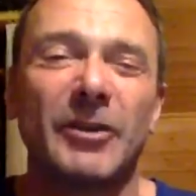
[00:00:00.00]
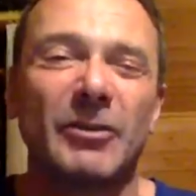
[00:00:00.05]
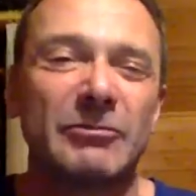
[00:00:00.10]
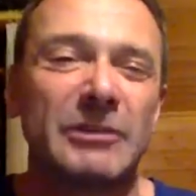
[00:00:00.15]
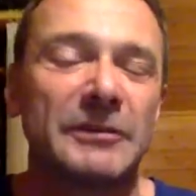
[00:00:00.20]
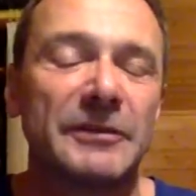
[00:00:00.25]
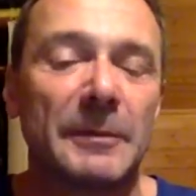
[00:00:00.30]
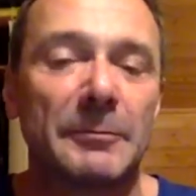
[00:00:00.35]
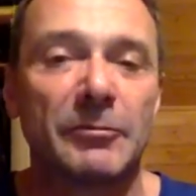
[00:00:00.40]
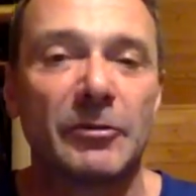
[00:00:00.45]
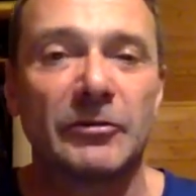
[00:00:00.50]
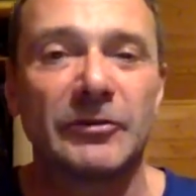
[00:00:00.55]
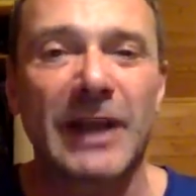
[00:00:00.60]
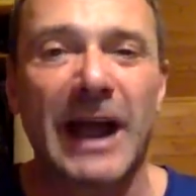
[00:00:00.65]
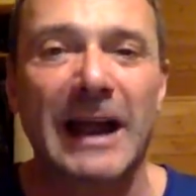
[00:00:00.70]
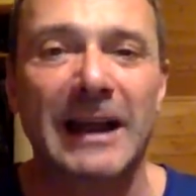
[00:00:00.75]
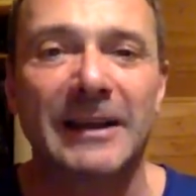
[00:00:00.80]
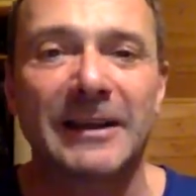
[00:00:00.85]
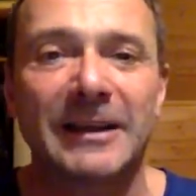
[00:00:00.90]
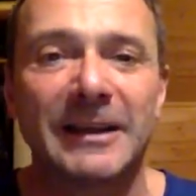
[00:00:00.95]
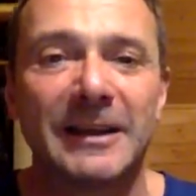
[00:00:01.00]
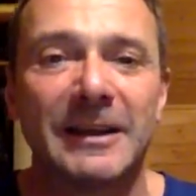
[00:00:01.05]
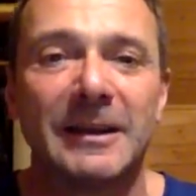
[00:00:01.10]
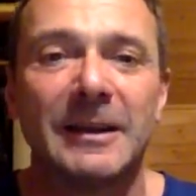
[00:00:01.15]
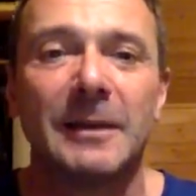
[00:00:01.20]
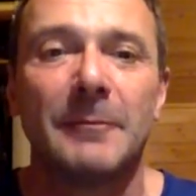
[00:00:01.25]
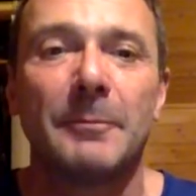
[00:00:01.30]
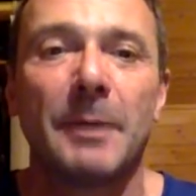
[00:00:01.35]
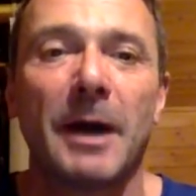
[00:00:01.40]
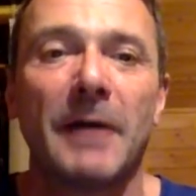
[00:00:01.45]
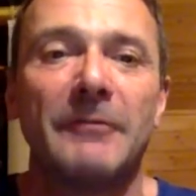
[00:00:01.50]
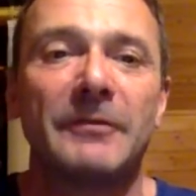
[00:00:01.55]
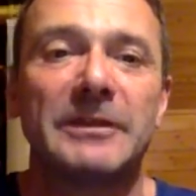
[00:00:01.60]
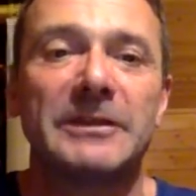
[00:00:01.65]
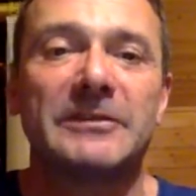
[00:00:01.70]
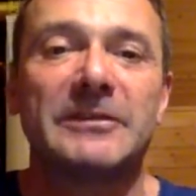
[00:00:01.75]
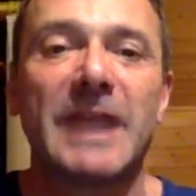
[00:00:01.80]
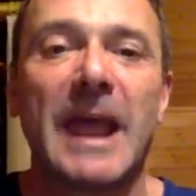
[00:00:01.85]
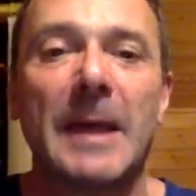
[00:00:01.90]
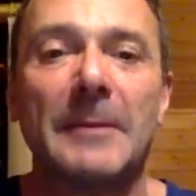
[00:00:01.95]
not really the brutality, but
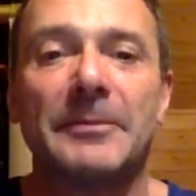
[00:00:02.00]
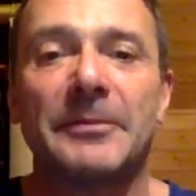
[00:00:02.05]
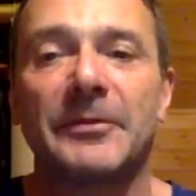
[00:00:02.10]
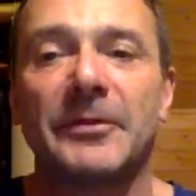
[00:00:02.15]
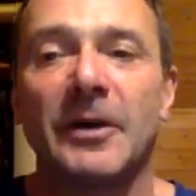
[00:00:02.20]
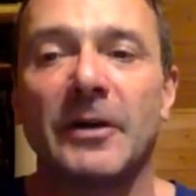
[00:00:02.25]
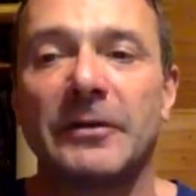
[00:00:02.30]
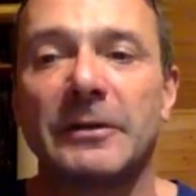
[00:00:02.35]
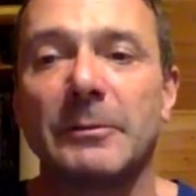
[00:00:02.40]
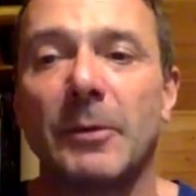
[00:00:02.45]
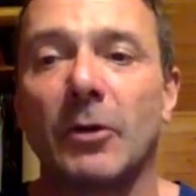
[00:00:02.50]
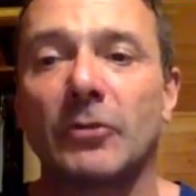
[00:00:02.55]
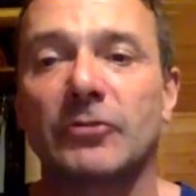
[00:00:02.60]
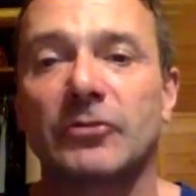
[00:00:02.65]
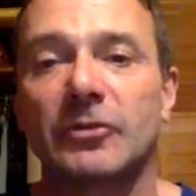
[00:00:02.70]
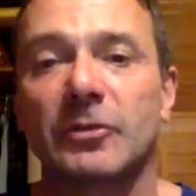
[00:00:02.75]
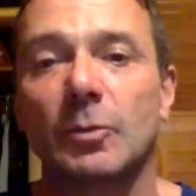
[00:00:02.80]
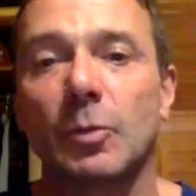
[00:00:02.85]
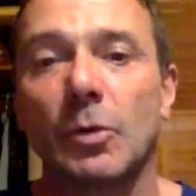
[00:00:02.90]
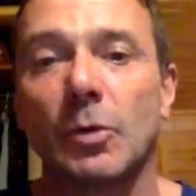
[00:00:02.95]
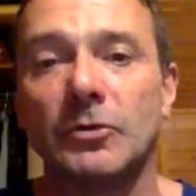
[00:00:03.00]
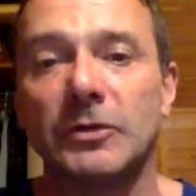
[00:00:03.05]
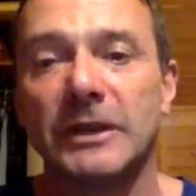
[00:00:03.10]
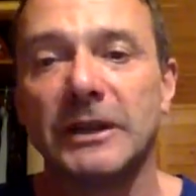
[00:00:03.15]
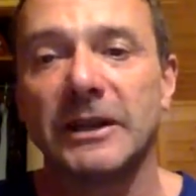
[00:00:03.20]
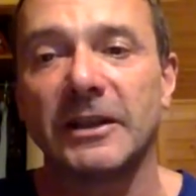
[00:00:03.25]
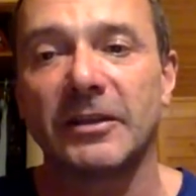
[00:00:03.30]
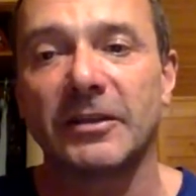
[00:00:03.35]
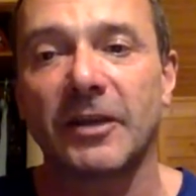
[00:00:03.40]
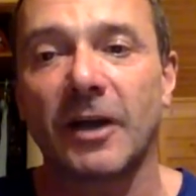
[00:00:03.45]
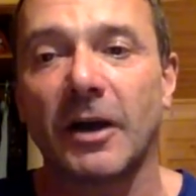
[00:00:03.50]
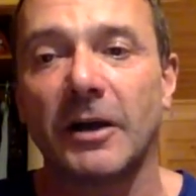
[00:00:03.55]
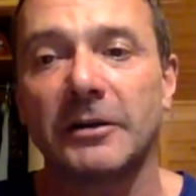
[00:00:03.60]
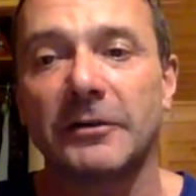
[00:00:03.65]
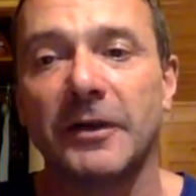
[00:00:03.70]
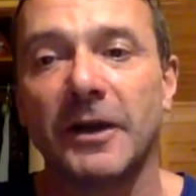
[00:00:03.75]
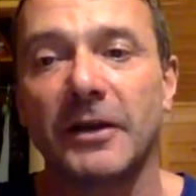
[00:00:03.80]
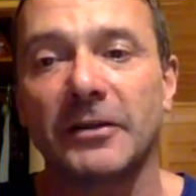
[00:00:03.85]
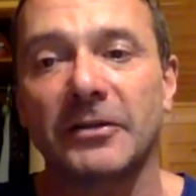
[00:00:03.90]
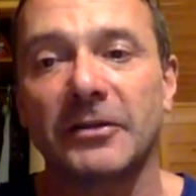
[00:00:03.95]
the depth of emotional wounding inside
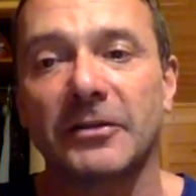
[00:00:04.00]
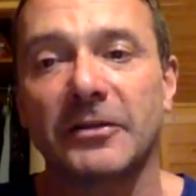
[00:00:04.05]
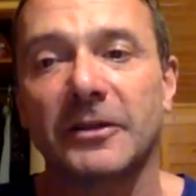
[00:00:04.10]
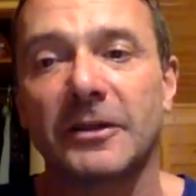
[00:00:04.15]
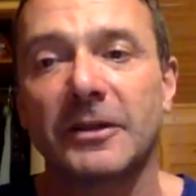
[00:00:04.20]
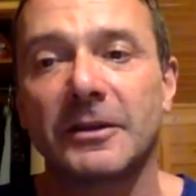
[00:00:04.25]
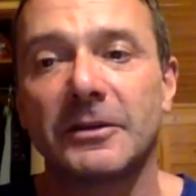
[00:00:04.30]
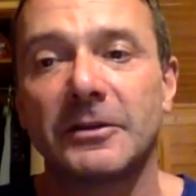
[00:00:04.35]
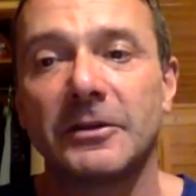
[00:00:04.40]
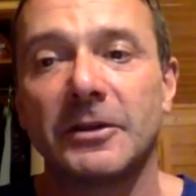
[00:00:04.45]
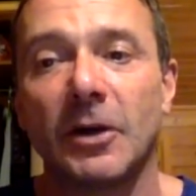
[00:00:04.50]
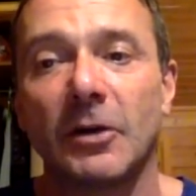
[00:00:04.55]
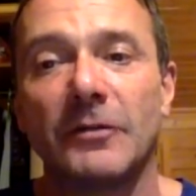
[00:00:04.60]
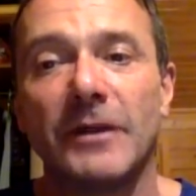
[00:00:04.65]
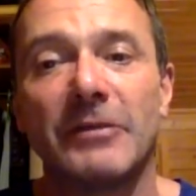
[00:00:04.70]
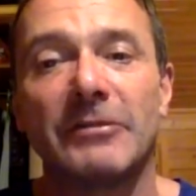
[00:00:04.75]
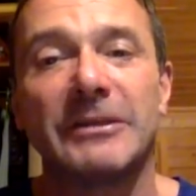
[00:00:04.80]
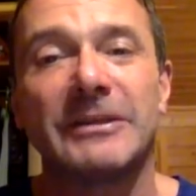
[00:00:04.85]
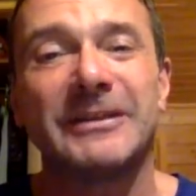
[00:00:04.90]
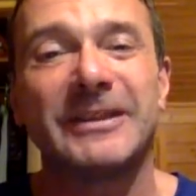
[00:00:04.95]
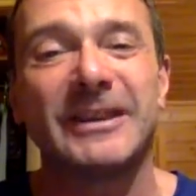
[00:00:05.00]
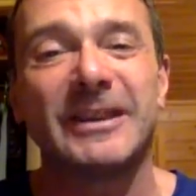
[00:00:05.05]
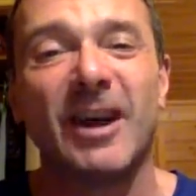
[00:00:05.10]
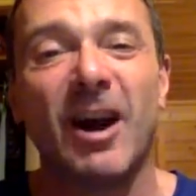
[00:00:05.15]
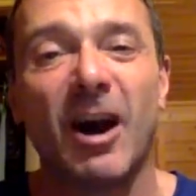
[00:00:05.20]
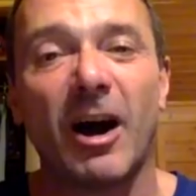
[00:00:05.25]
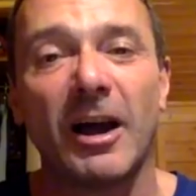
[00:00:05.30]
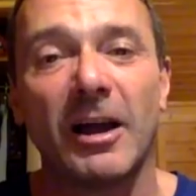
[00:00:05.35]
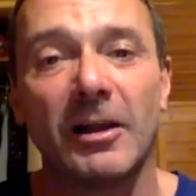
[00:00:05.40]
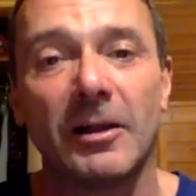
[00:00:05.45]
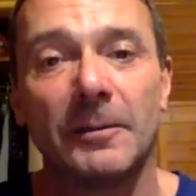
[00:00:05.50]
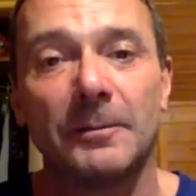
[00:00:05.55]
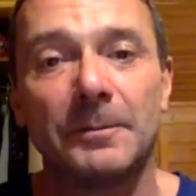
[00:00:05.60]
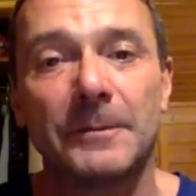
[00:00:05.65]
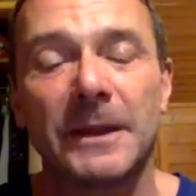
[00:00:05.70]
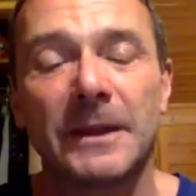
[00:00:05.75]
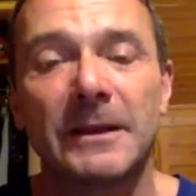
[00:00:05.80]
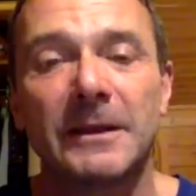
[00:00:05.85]
of us. You know, they're in denial.